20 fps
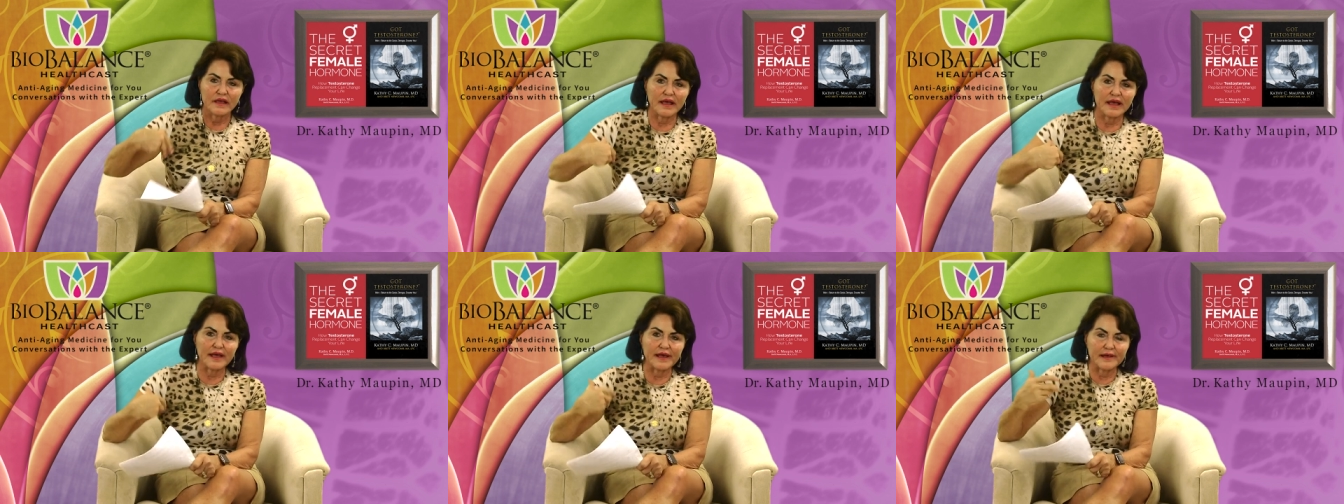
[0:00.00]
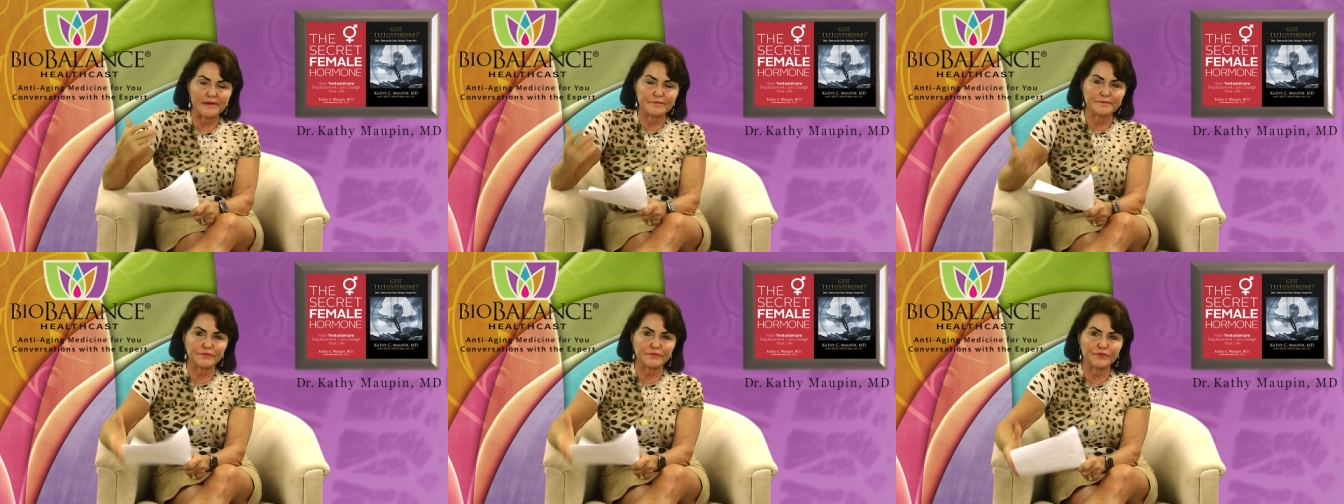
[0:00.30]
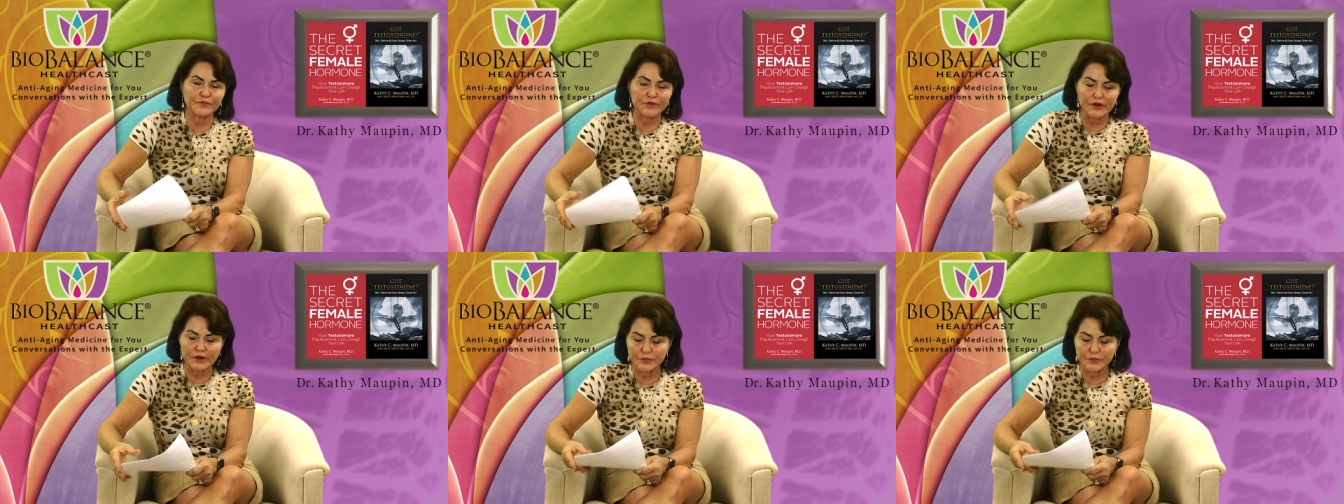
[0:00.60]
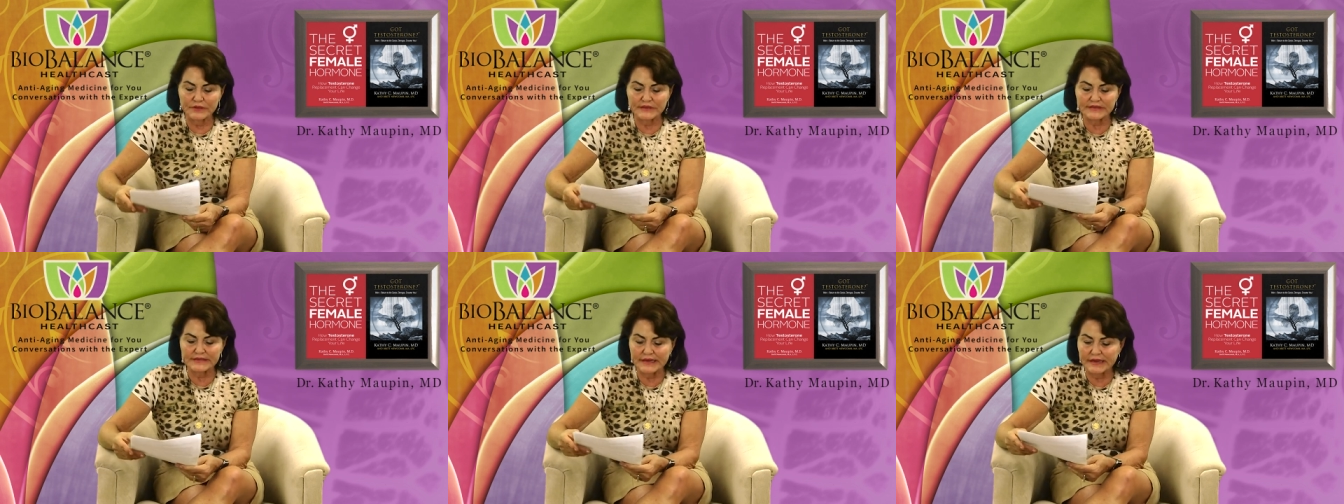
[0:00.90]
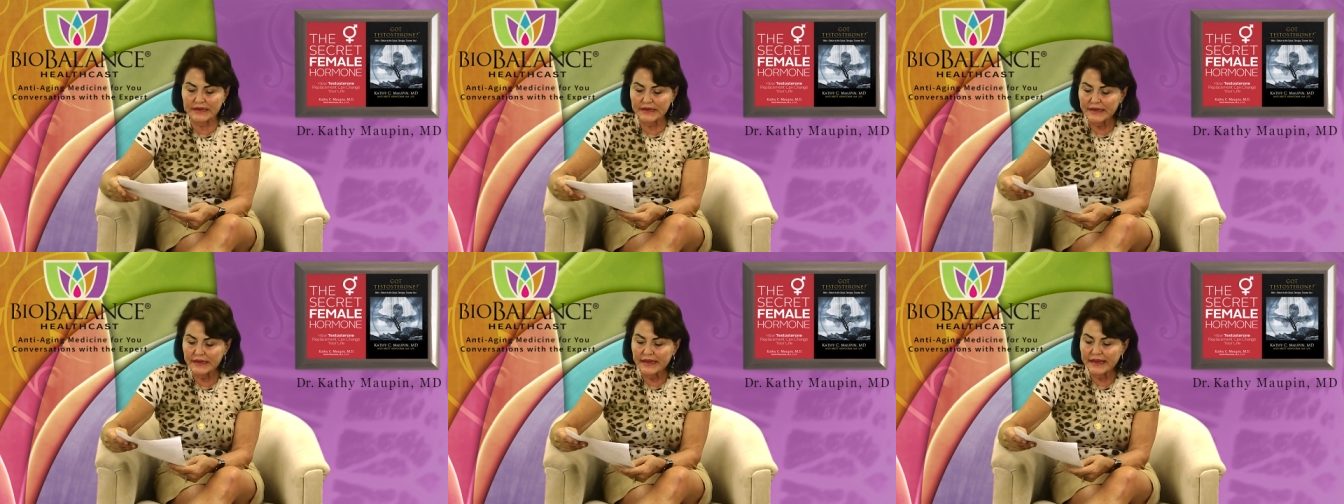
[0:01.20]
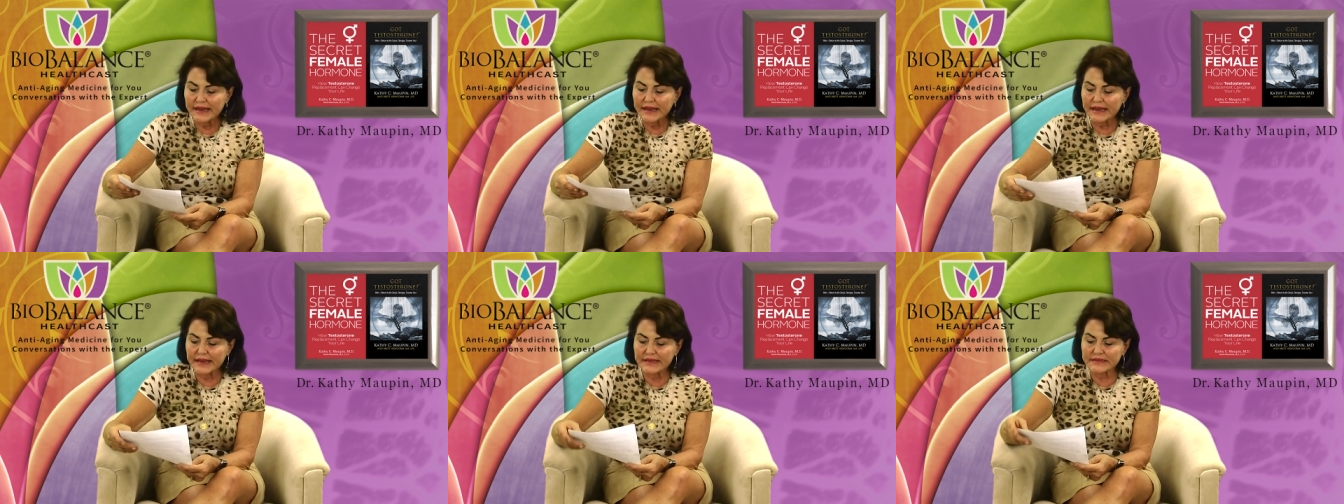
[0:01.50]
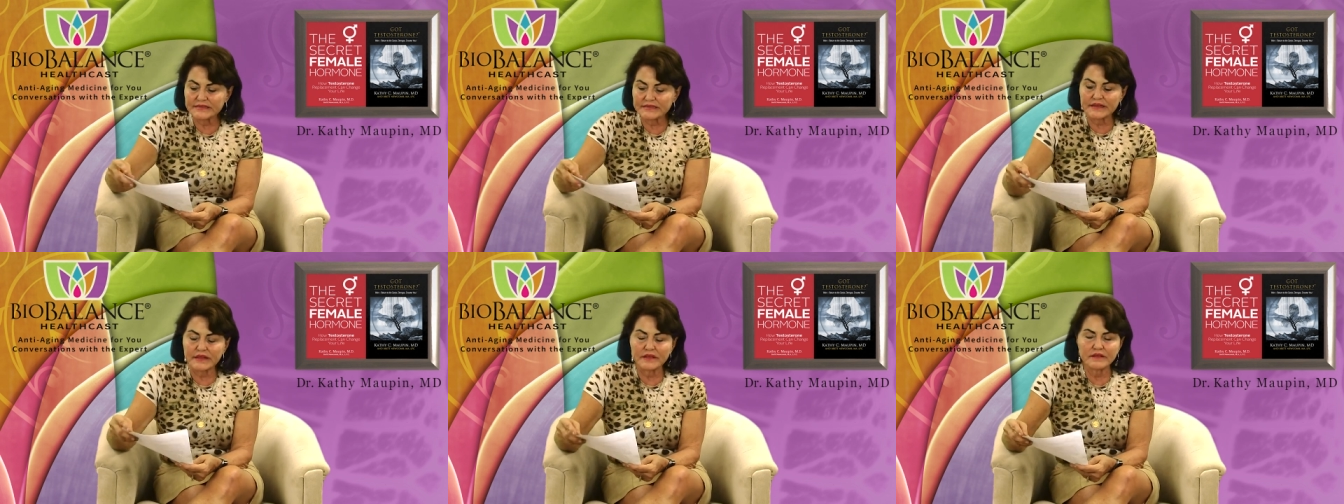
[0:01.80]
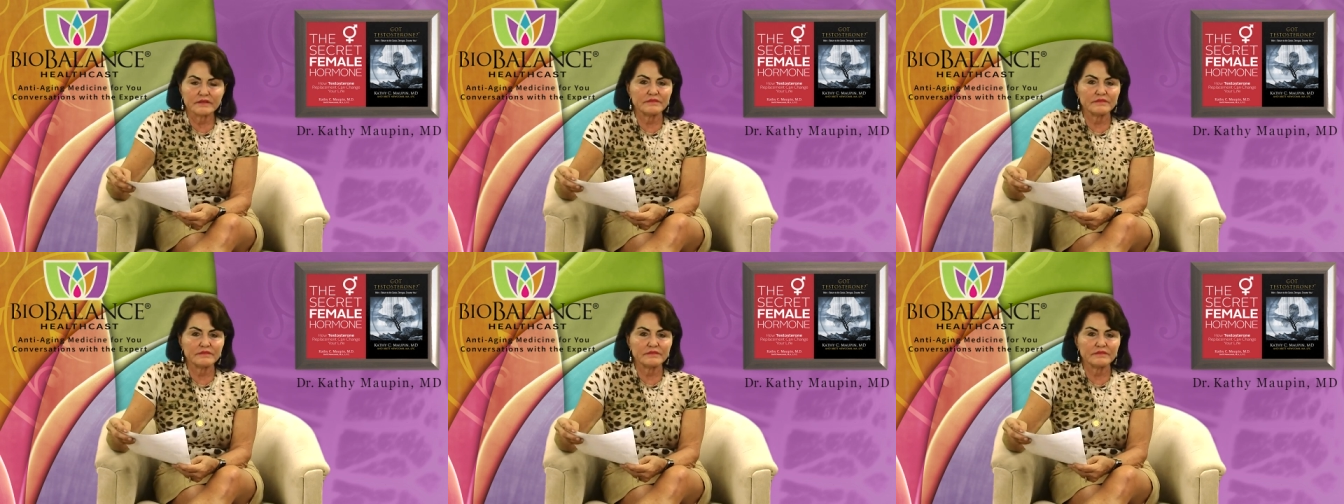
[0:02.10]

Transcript: um, frequency, is